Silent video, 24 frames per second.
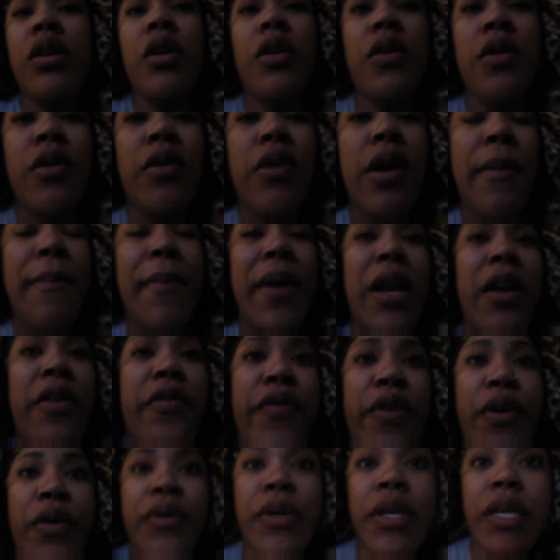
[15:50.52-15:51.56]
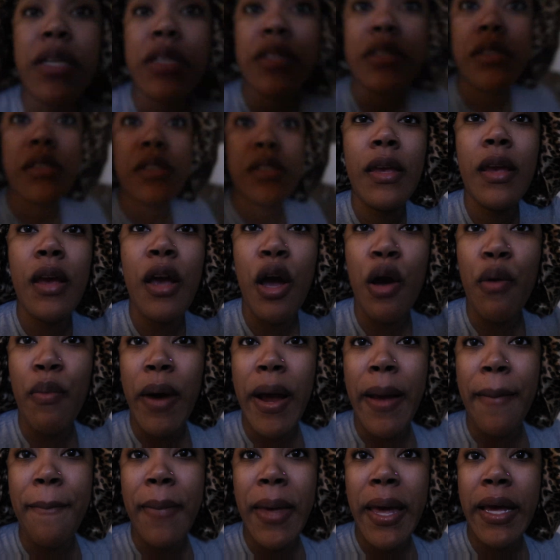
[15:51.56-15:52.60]
Hold on, I'm out of focus. All
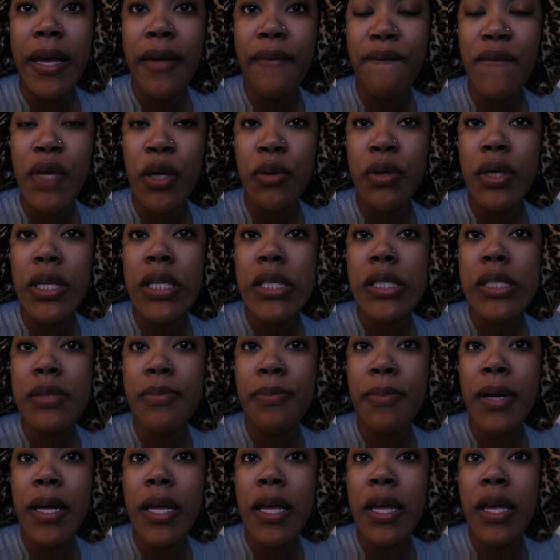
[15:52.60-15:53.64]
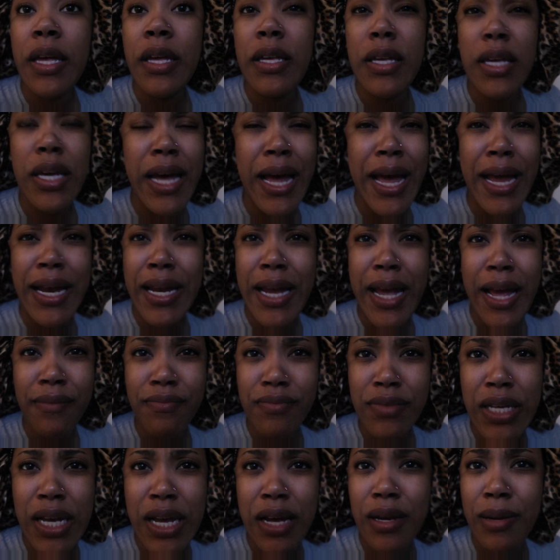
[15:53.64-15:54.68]
right, back in focus. But yeah, I didn't
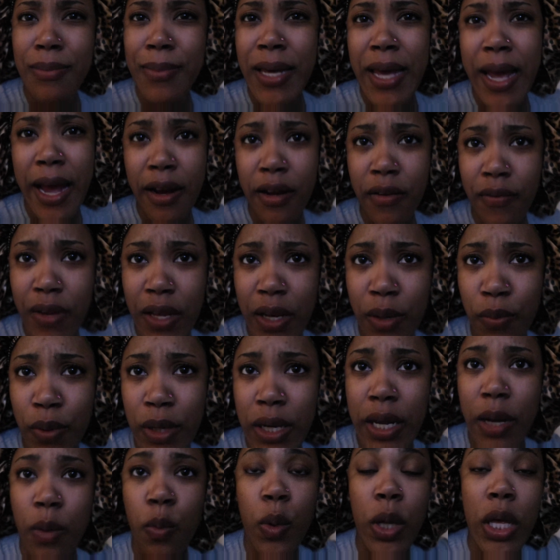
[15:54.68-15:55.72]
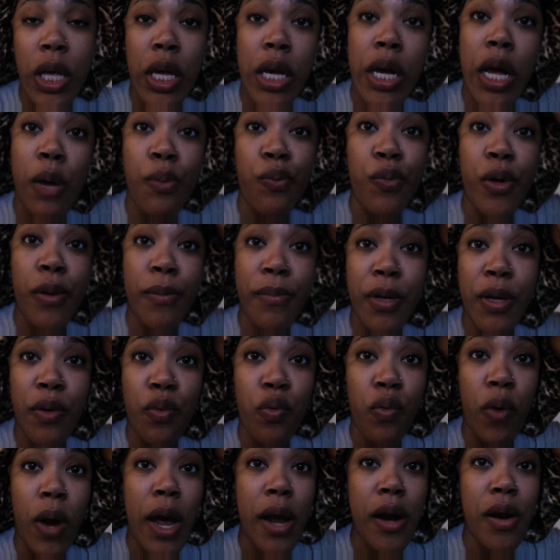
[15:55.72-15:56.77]
have time to be aggravated with that wig. I ripped it
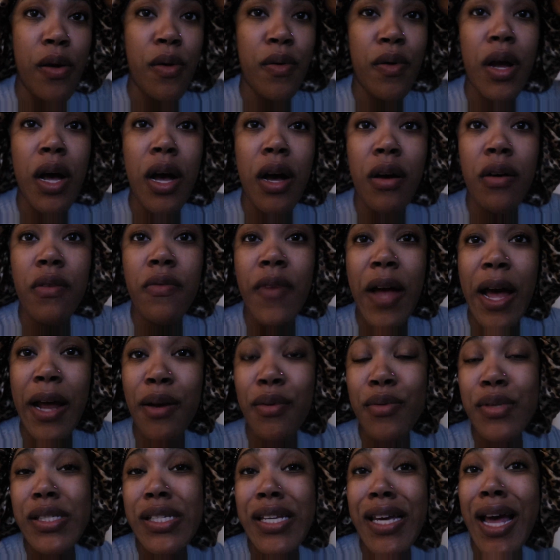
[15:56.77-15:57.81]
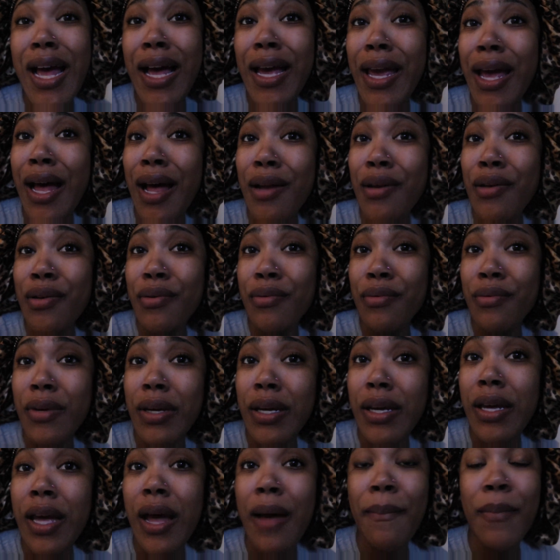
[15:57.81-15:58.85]
right on off. I don't see how y'all do
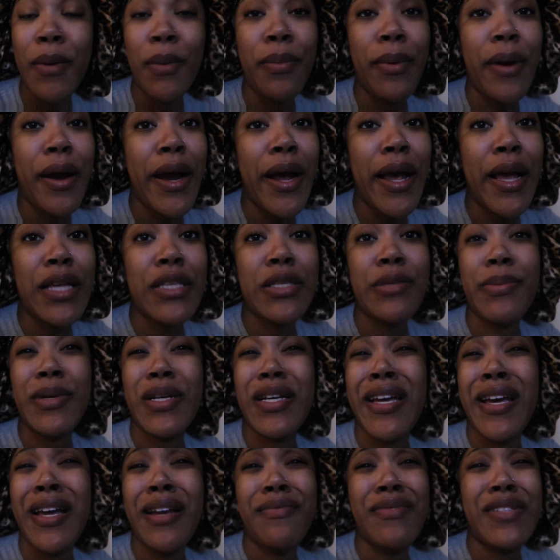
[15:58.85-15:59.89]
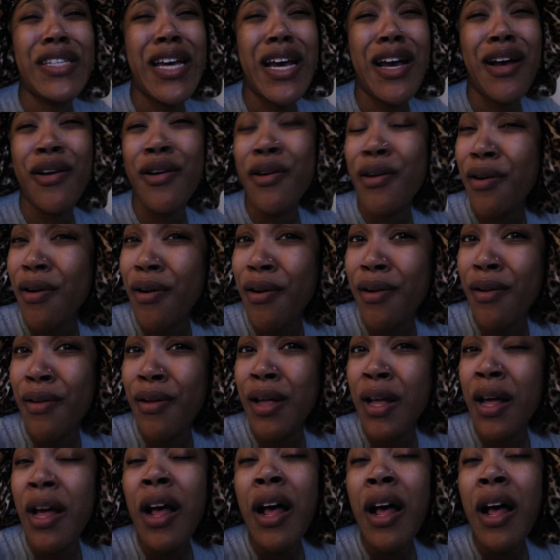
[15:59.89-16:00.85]
it. I'm a braids protective style girl.